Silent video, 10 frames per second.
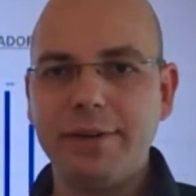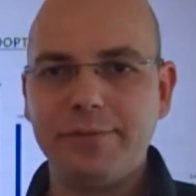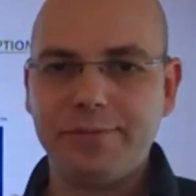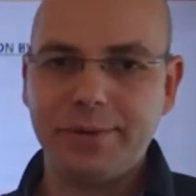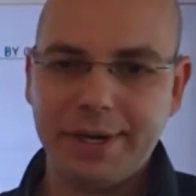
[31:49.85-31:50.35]

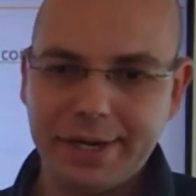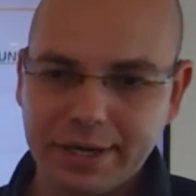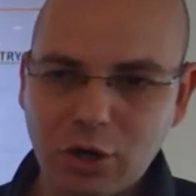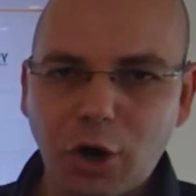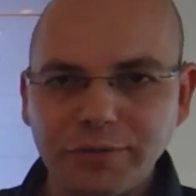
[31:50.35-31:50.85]
of
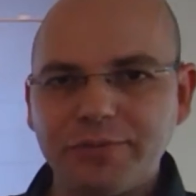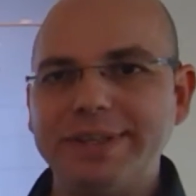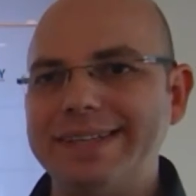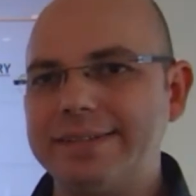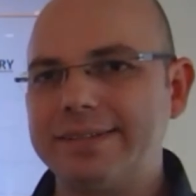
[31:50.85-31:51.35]

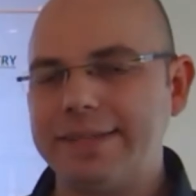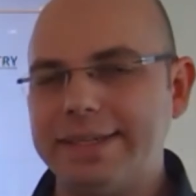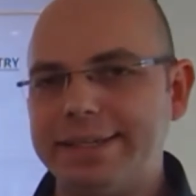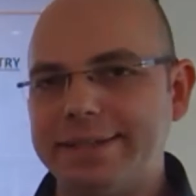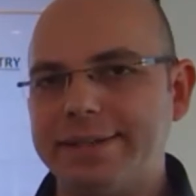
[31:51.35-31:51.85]
confidence in